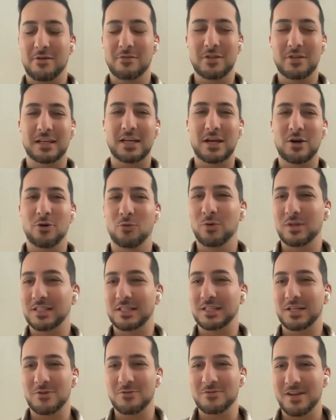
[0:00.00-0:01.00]
And we're like, yo,
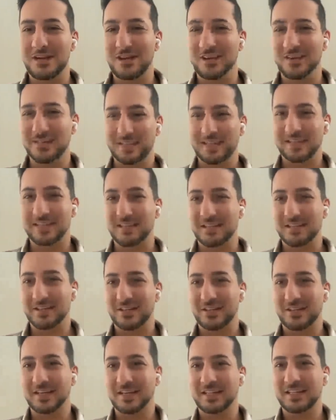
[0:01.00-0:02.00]
what's going on here,
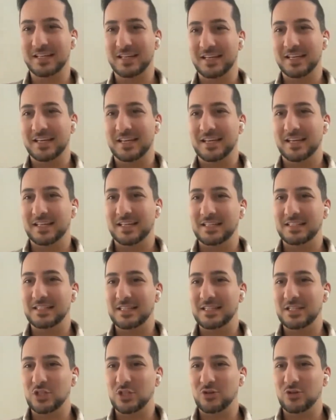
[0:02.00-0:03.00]
right?
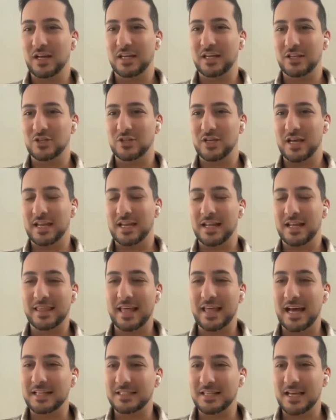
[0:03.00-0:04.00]
This is strange. And
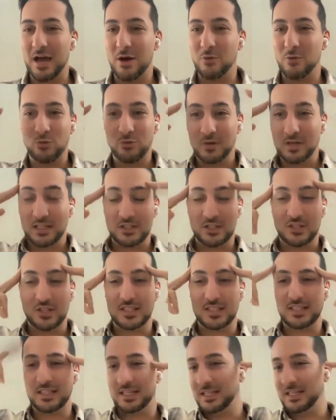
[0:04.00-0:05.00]
at that time, we were
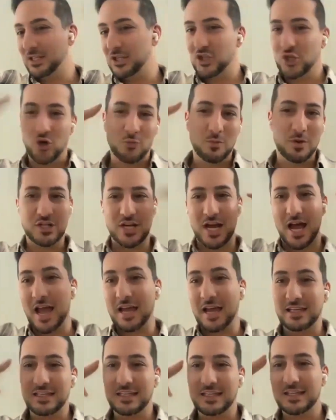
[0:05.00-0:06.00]
just in so much
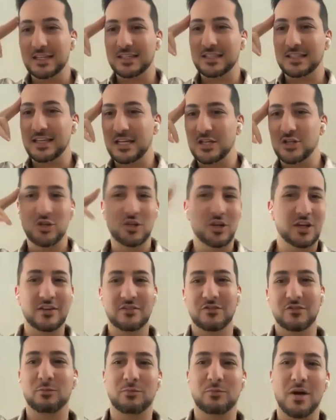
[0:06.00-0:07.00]
idea stage,
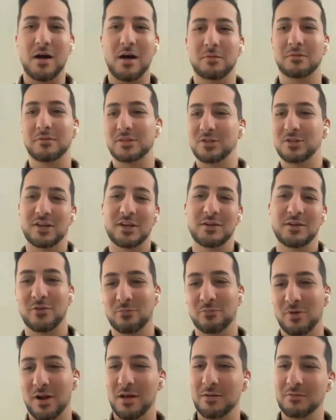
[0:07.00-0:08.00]
looking for problems
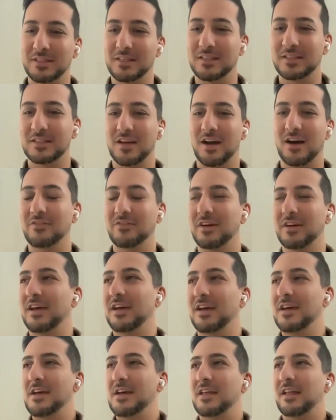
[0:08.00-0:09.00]
to solve.
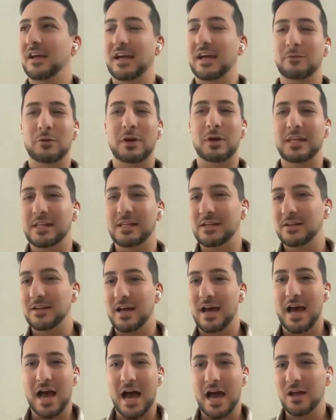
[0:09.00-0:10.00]
Like, wait,
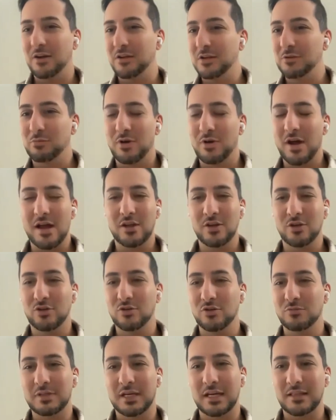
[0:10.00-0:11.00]
how did the bride and
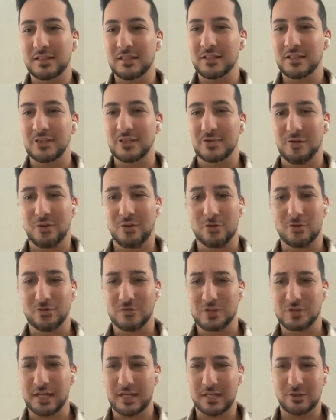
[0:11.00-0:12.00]
groom get these
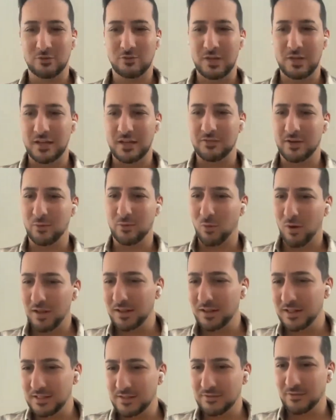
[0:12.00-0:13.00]
photos? Like, do they even
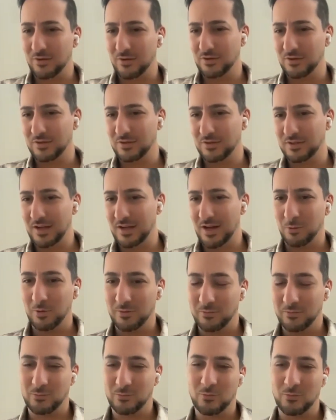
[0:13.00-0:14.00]
want these photos? Do they not
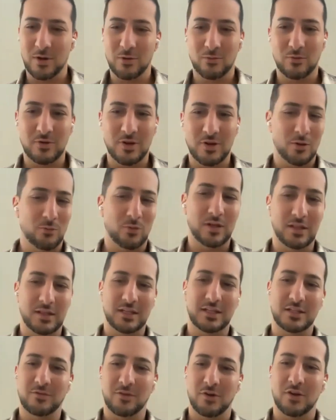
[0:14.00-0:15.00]

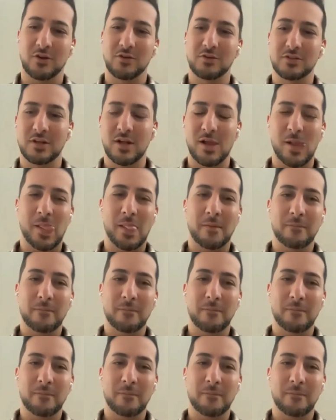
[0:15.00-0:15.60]
want these photos?